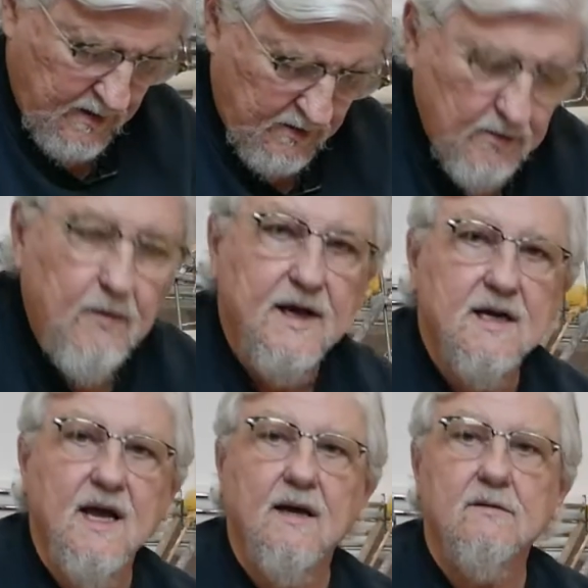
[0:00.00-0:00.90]
throwing it
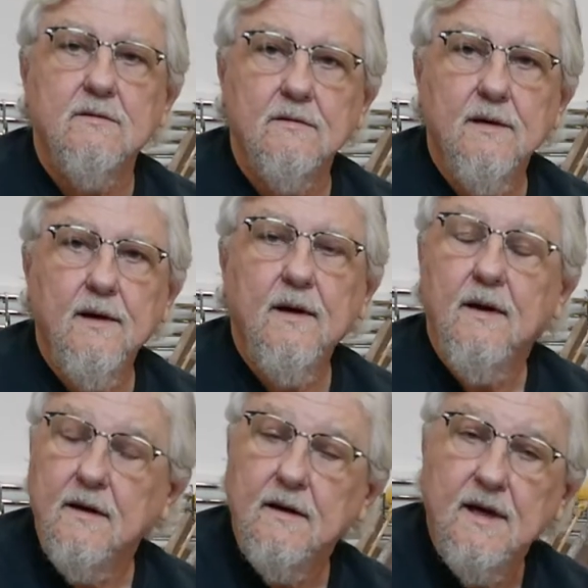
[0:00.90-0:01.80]
down.
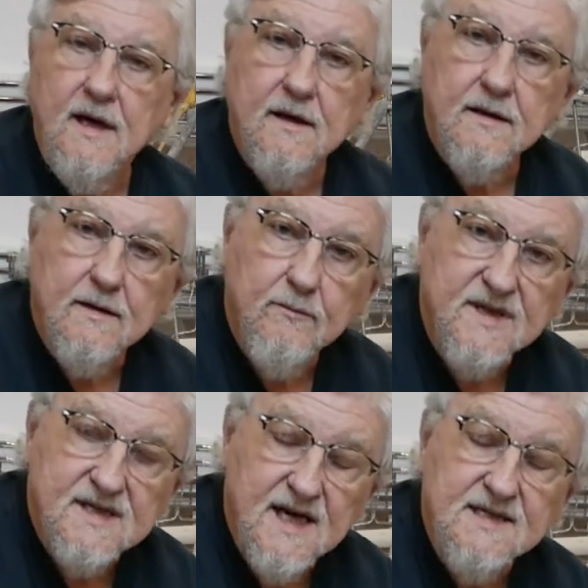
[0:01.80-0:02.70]

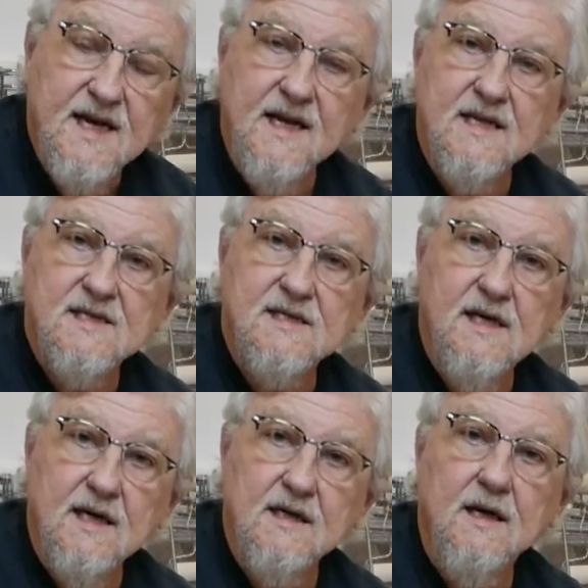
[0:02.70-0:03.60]
Besides getting it
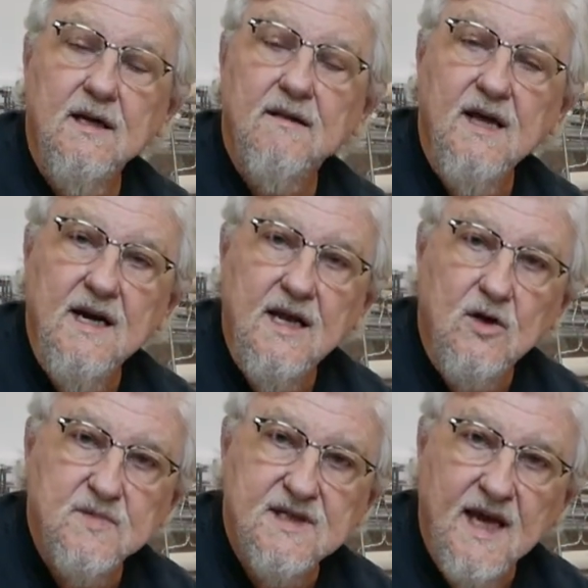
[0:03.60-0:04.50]
stuck, that
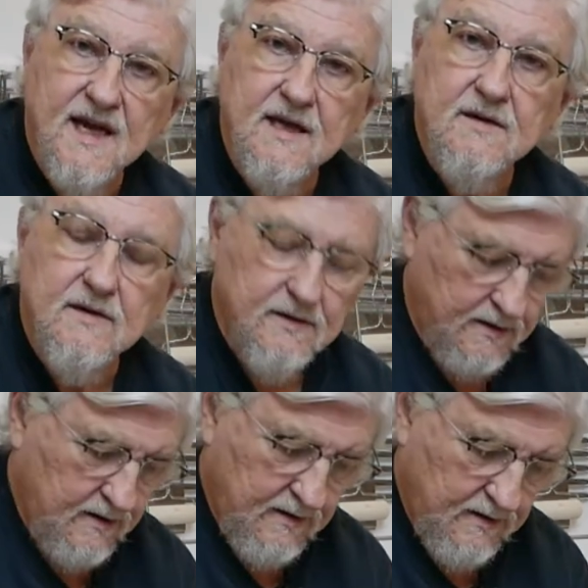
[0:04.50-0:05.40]
helps get it
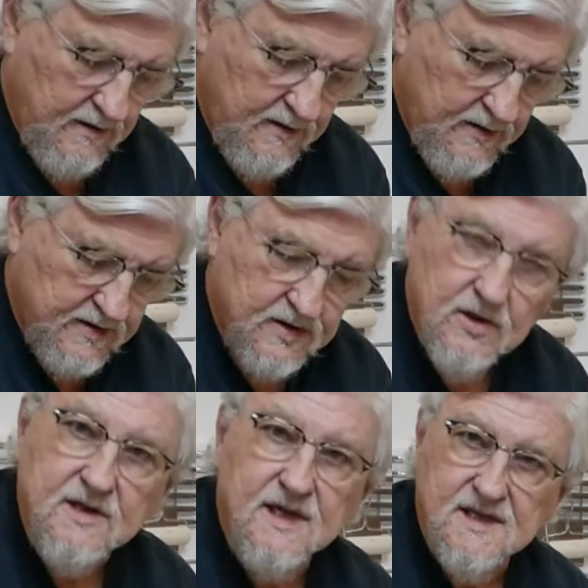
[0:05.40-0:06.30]
so
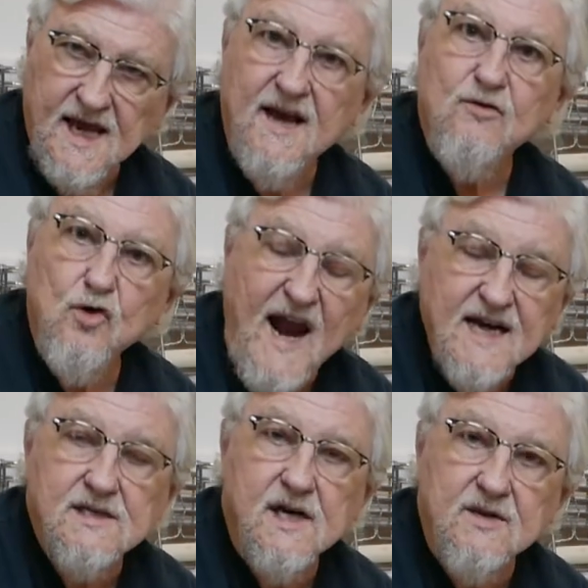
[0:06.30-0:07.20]
it doesn't have
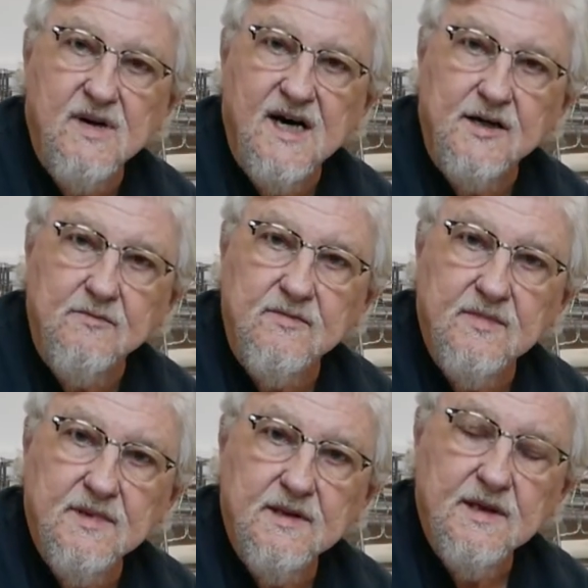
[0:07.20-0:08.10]
cracks on the bottom.
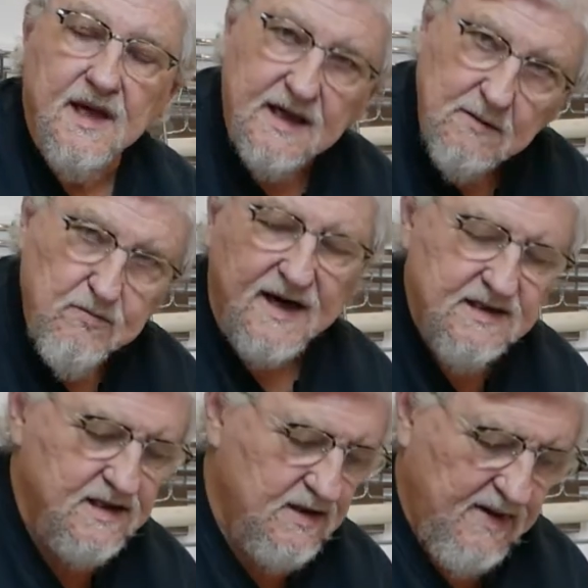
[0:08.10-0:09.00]
It
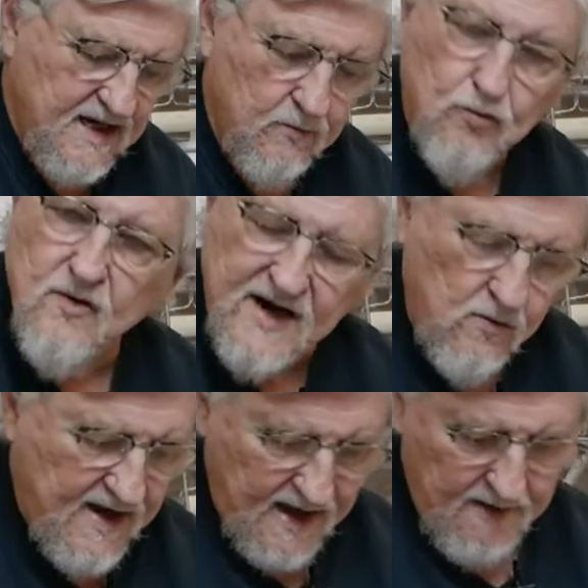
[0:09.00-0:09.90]
compresses the bottom right
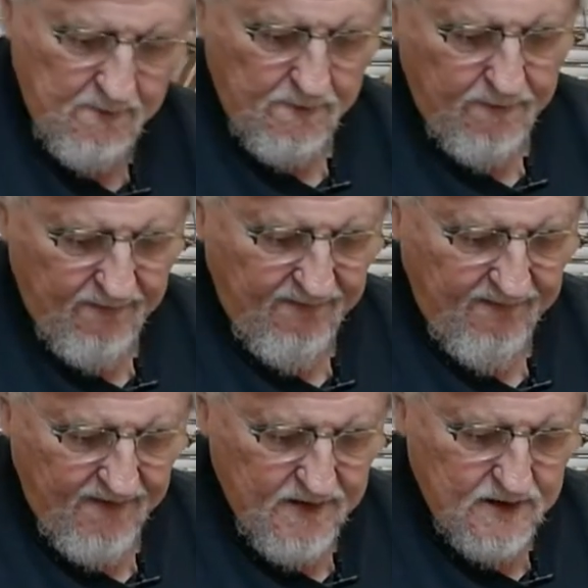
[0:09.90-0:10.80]
away.
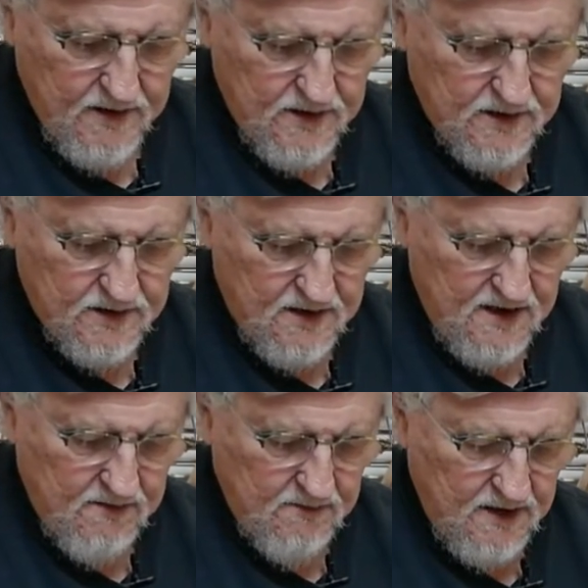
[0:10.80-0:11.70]
So
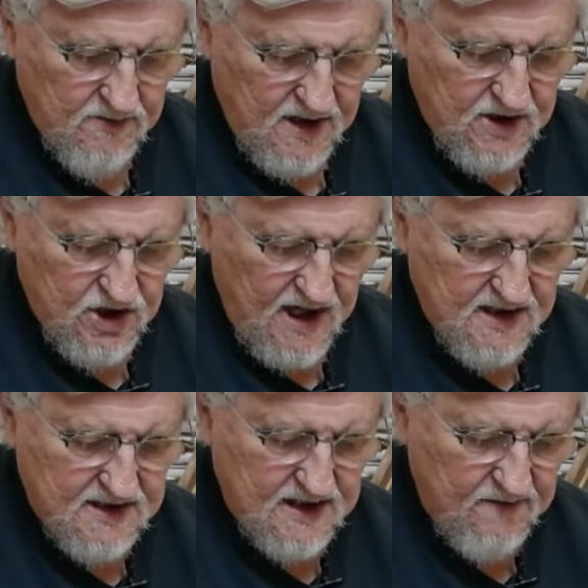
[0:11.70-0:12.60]
now I'm going to check
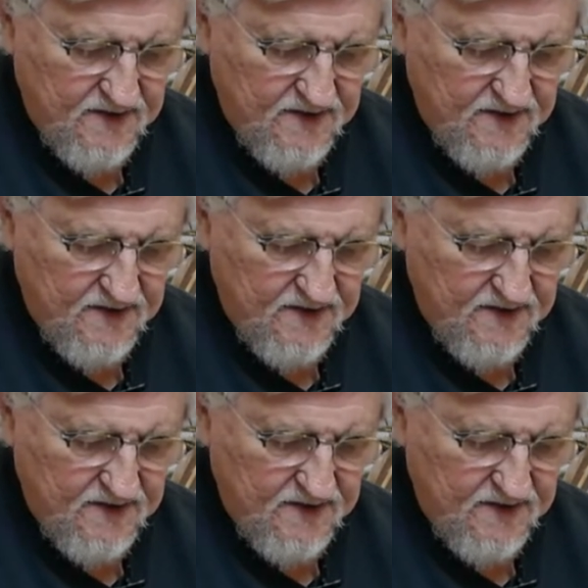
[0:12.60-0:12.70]
to see if